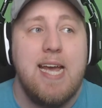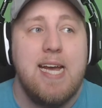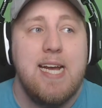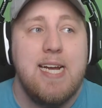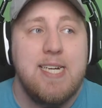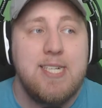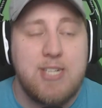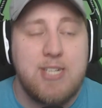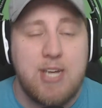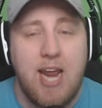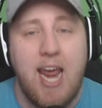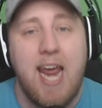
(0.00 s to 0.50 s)

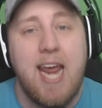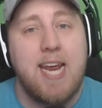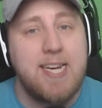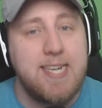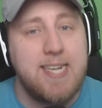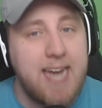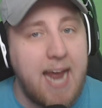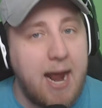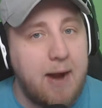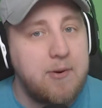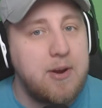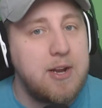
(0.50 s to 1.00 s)
take
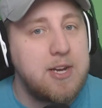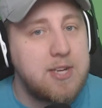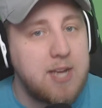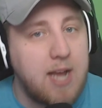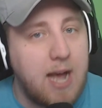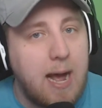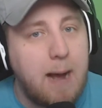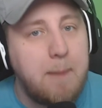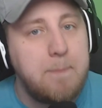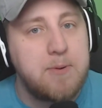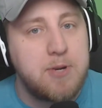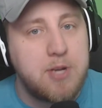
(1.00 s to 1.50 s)
down a
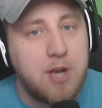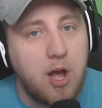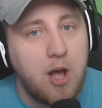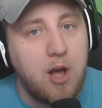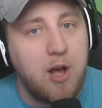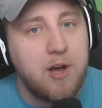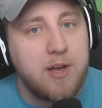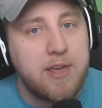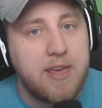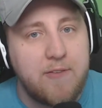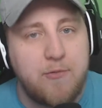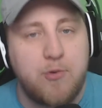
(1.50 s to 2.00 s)
top
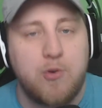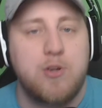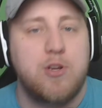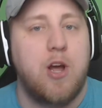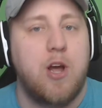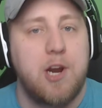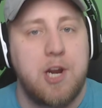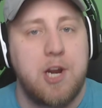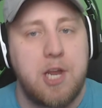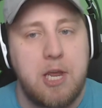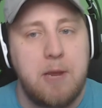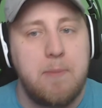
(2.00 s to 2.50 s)
dog if we're
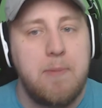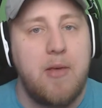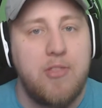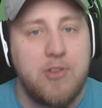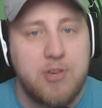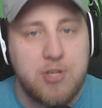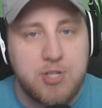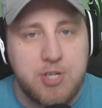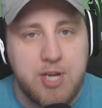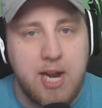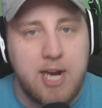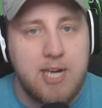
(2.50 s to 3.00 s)
talking about the
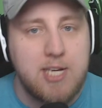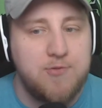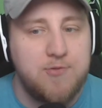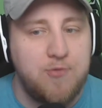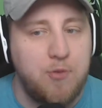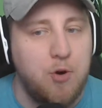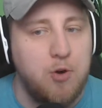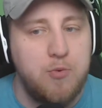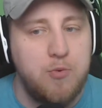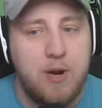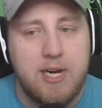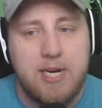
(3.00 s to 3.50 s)
stage
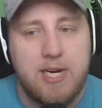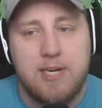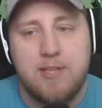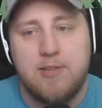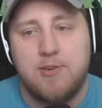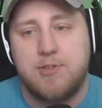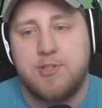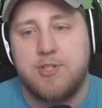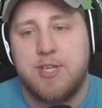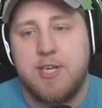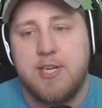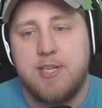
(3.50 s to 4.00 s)
4
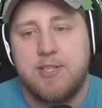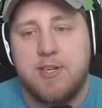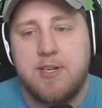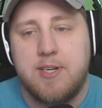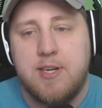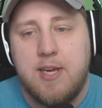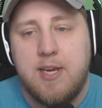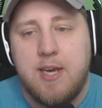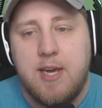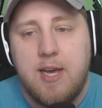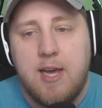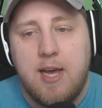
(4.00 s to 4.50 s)
regular season,